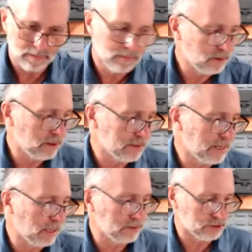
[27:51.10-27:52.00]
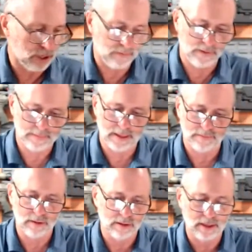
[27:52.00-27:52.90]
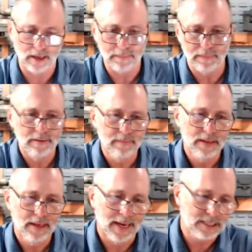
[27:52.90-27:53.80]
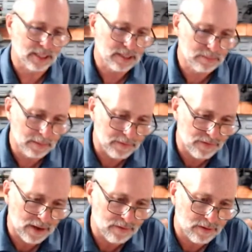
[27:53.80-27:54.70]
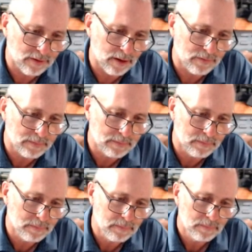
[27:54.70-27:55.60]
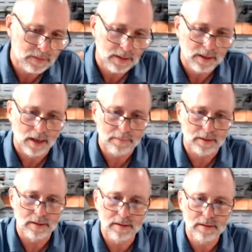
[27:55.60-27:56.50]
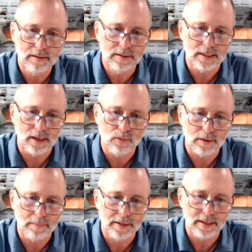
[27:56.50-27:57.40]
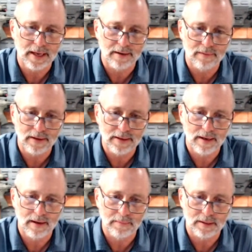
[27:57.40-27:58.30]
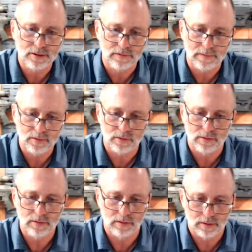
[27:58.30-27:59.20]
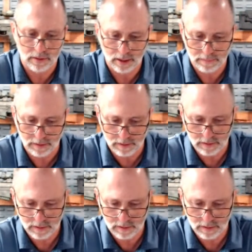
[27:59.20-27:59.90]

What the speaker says: $400 off. I'm not have to look it up. Actually, I think this might be $500 off. I'm going to take a quick peek at it right now. I'm not sure if I'm supposed to do this or not, but